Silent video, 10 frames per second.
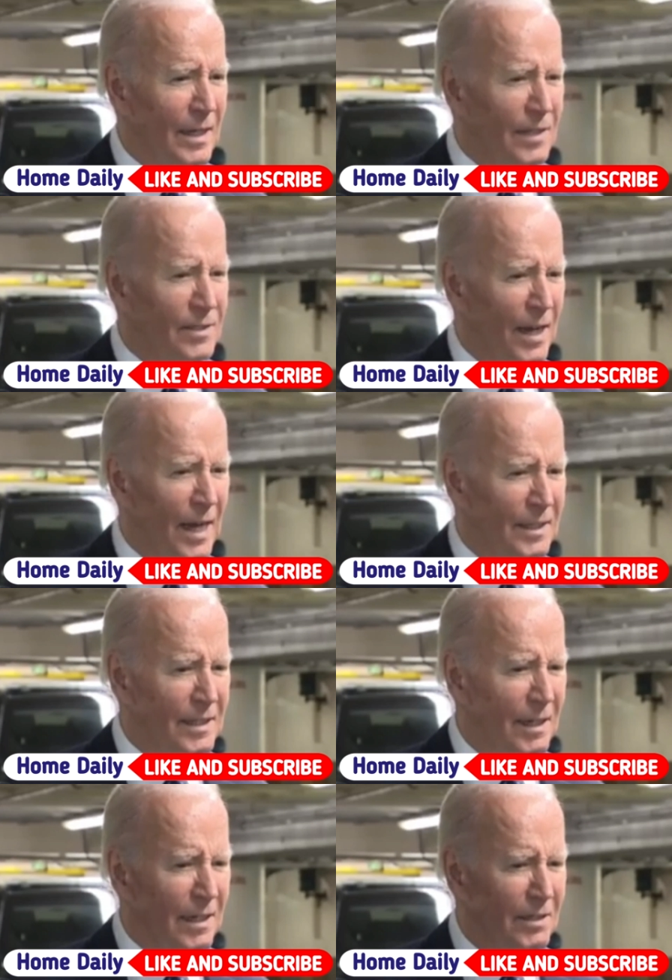Is that
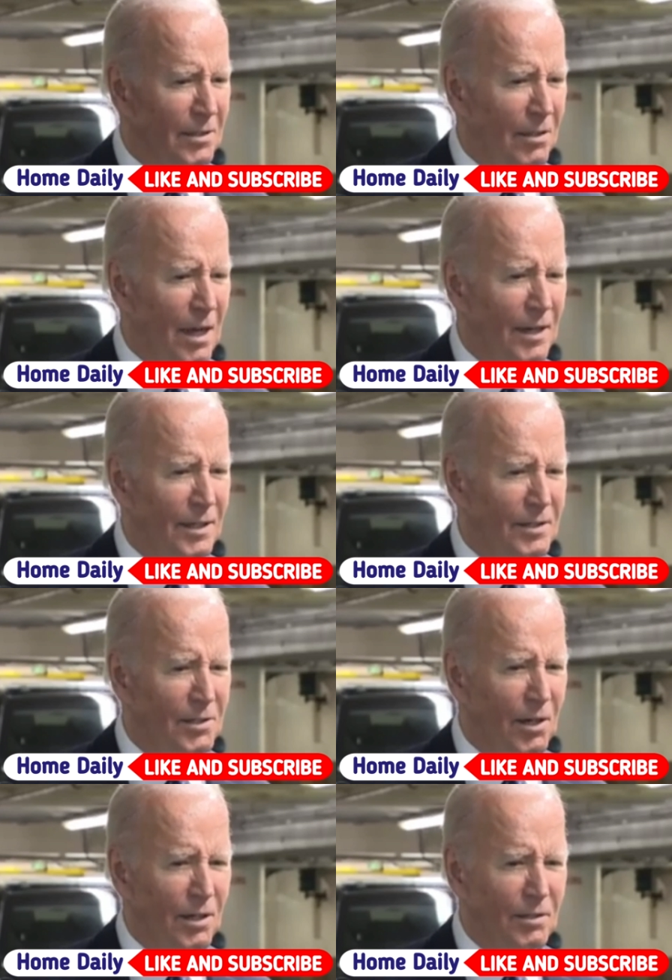uh, Yolanda is
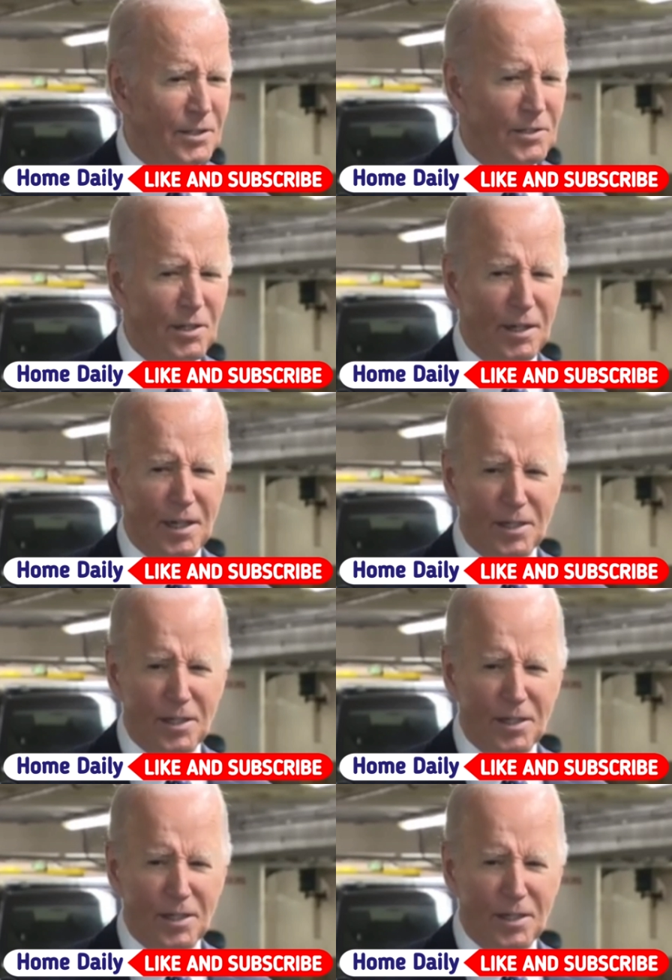going to, she's going to